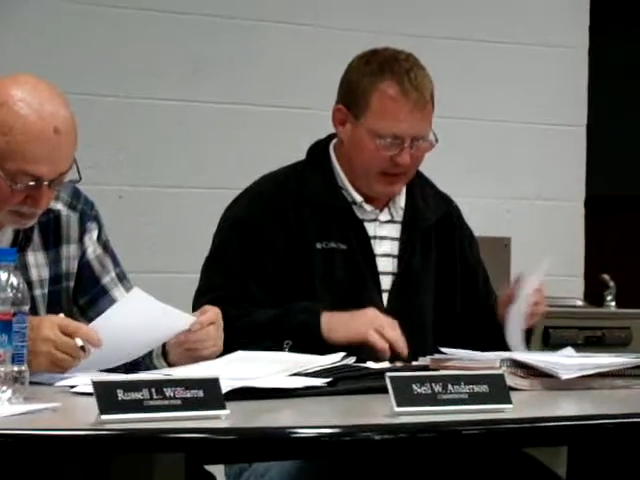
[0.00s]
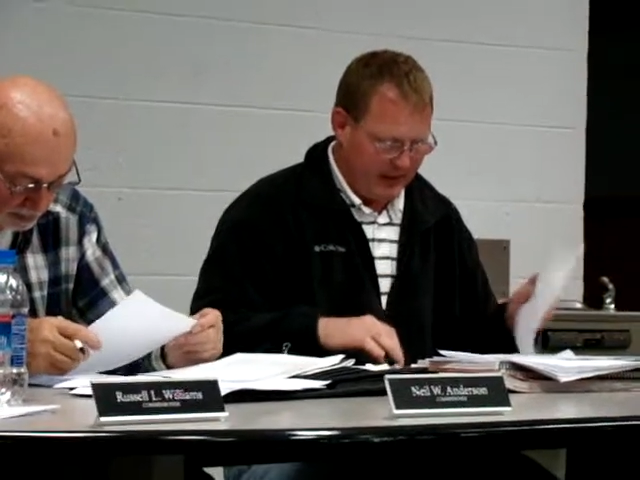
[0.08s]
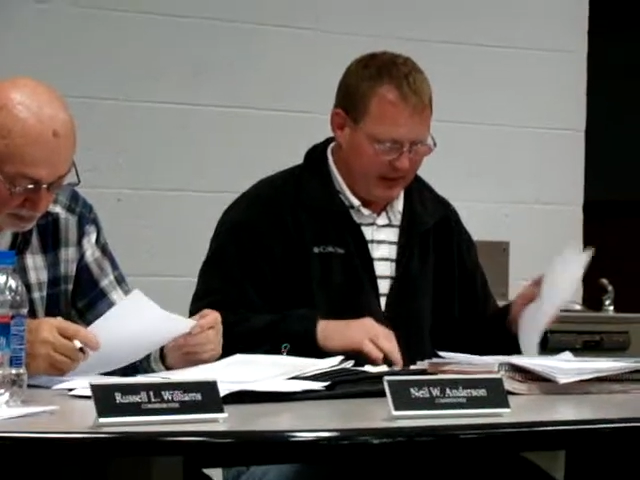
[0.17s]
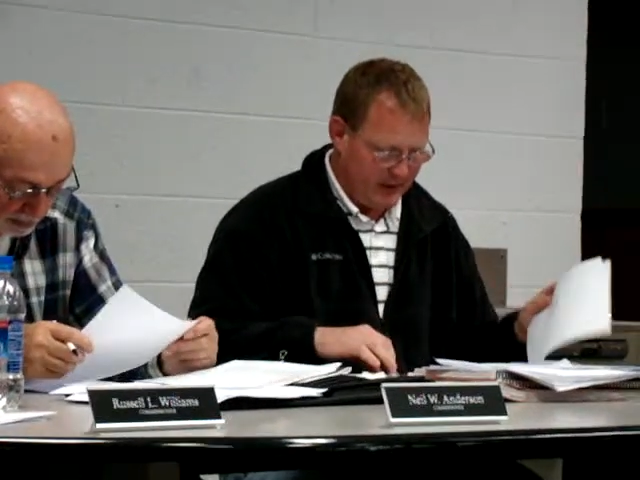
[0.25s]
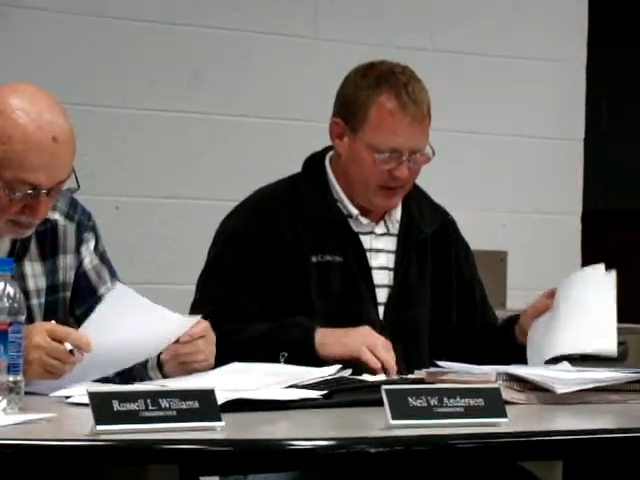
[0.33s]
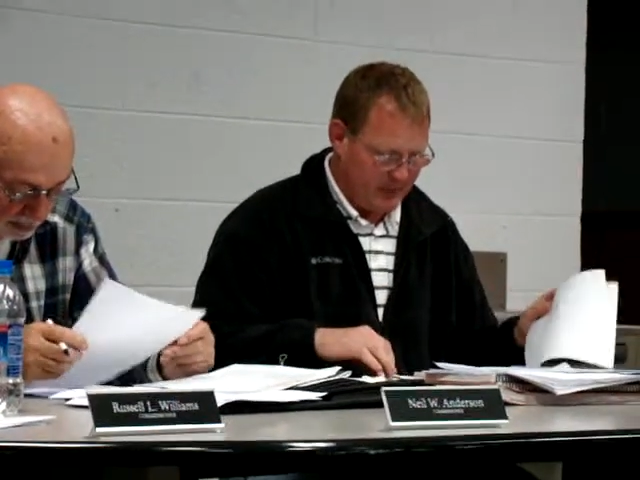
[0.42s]

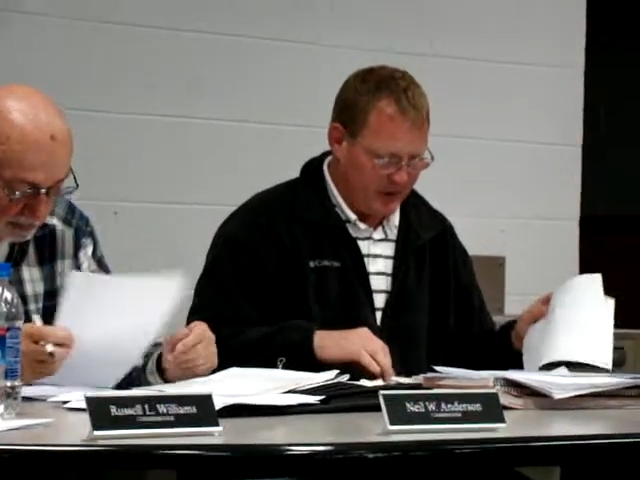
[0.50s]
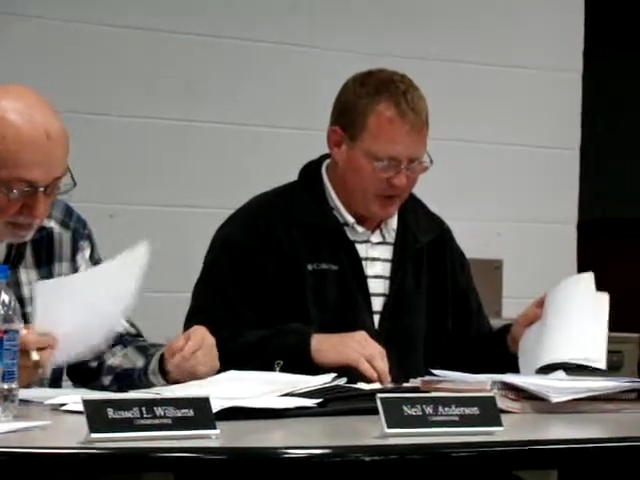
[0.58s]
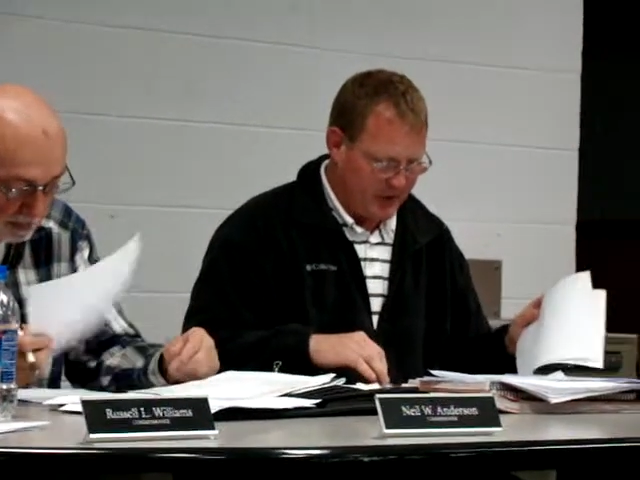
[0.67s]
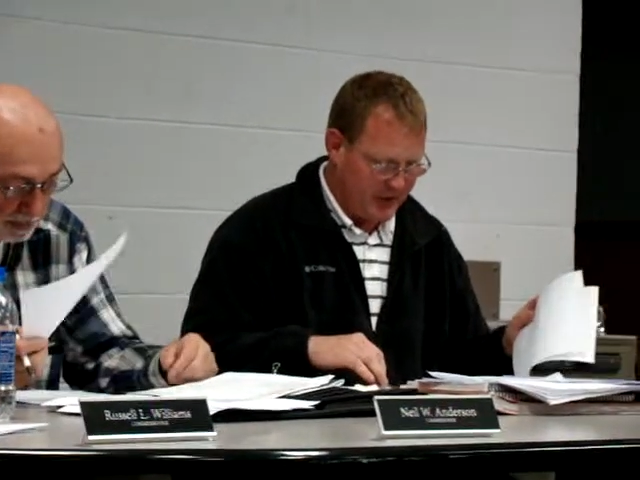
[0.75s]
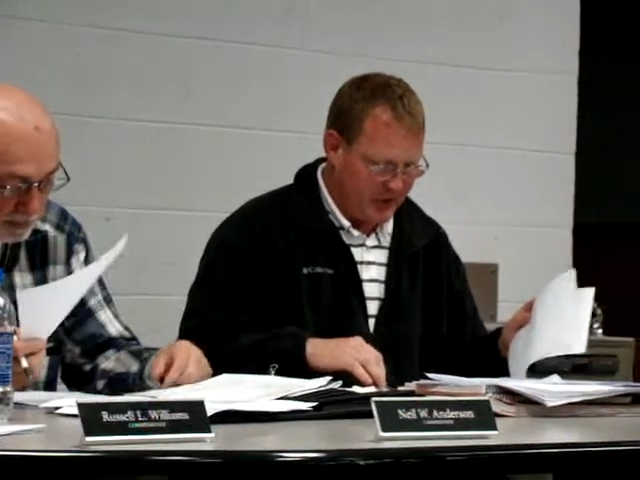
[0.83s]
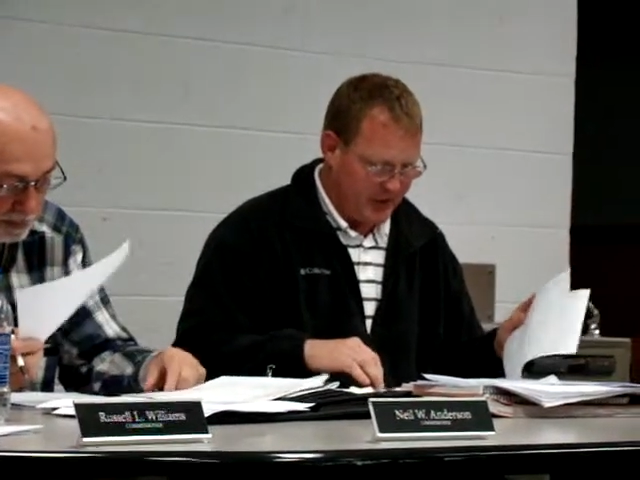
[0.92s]
a Lindbergh
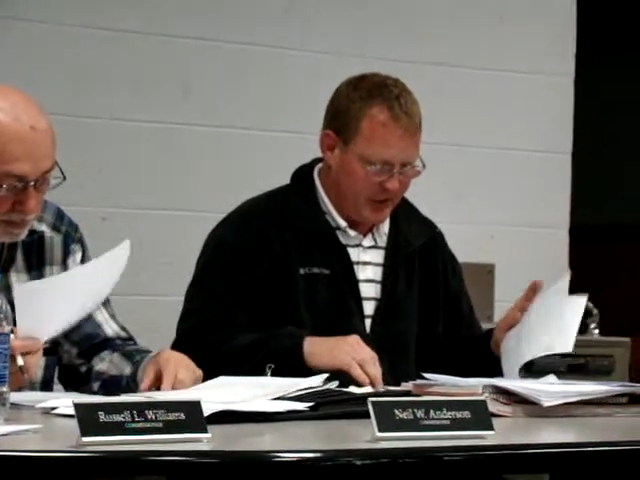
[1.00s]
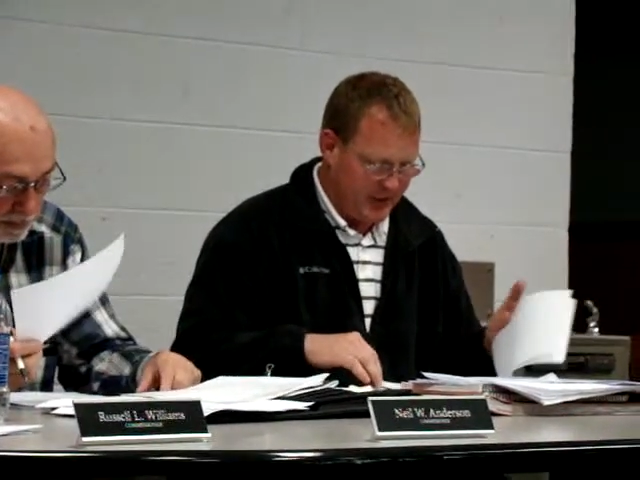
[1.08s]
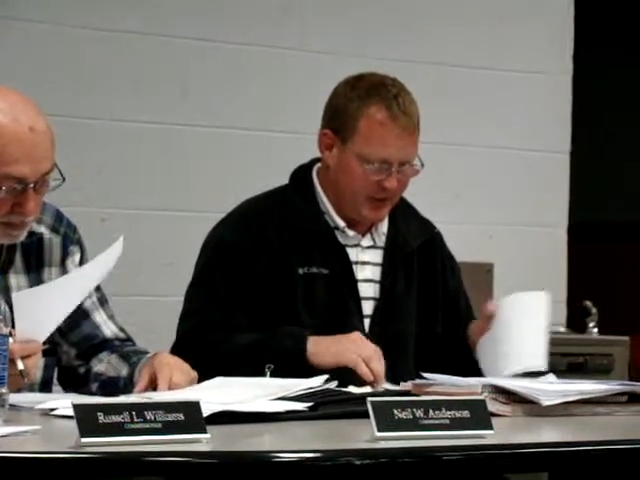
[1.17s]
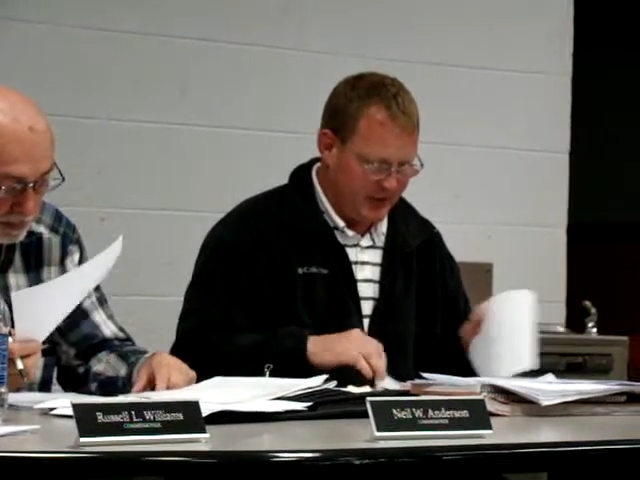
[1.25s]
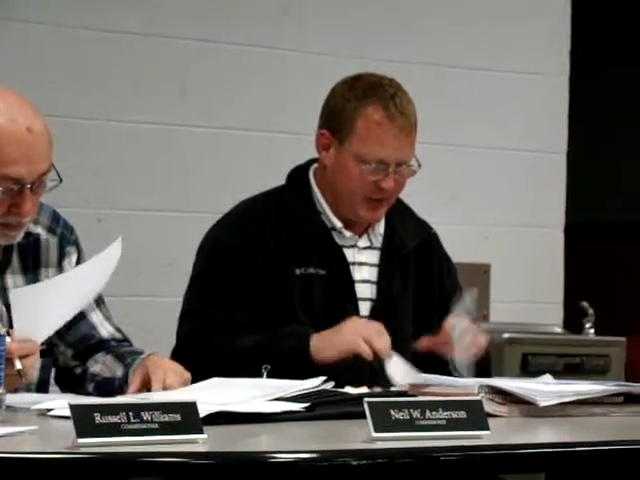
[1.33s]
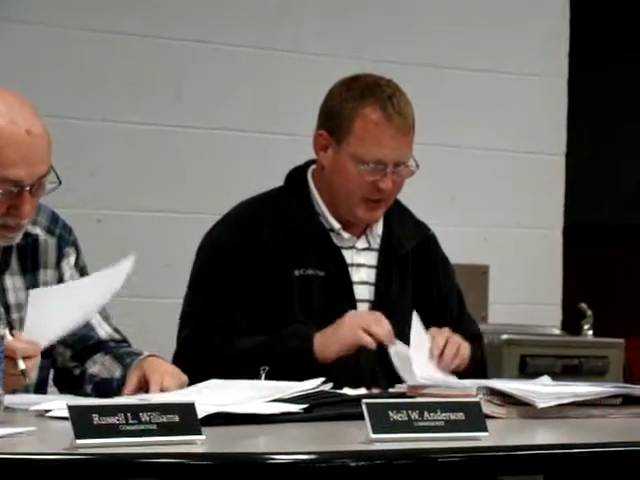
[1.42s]
and
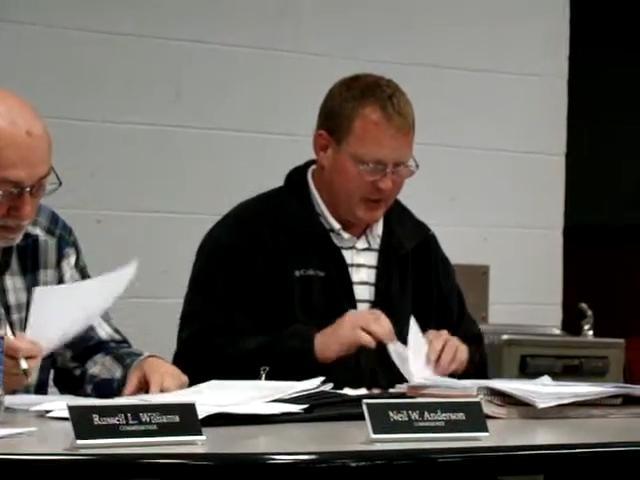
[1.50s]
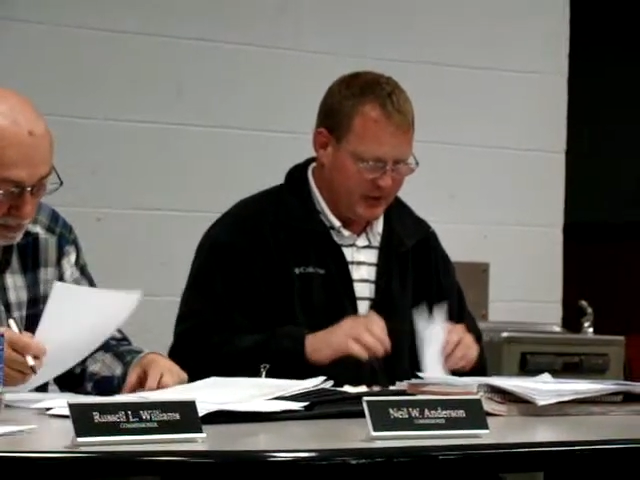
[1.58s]
Sons,